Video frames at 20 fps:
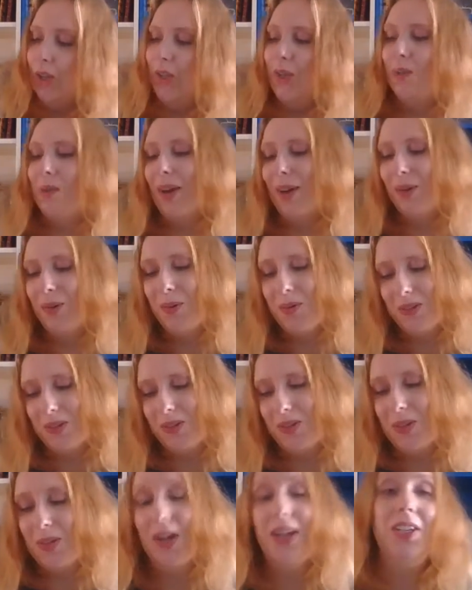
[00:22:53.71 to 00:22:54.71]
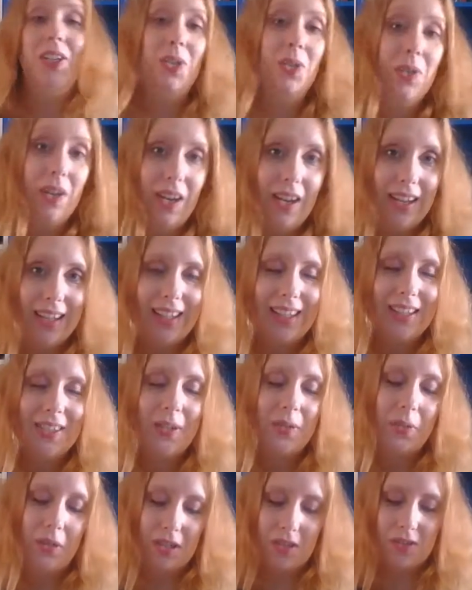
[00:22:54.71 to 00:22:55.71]
you might also, and you like
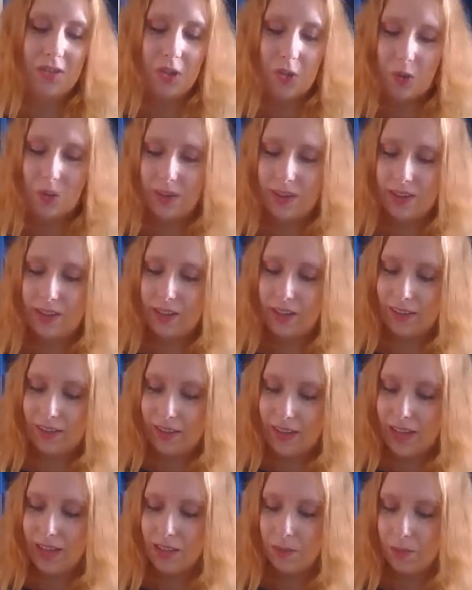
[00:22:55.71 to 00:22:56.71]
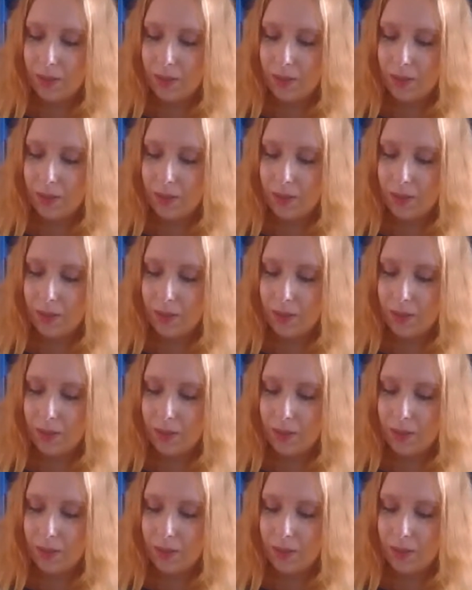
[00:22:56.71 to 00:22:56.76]
sort of stories like that,